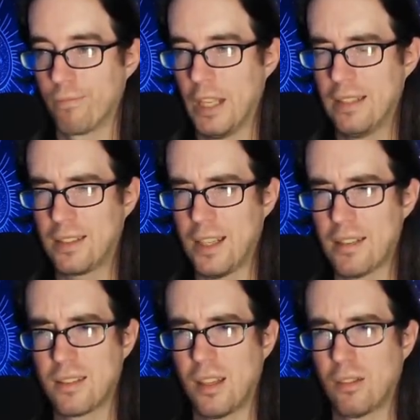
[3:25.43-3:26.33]
It's kind
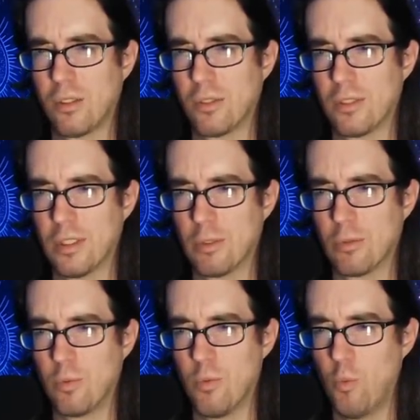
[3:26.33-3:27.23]
of subtle on,
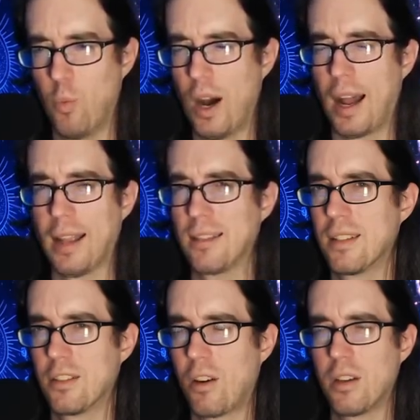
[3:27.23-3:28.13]
on why. It's,
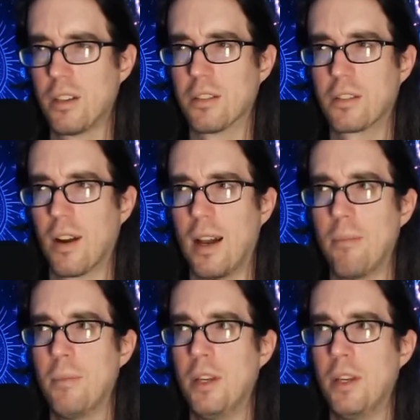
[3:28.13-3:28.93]
it's hard to describe.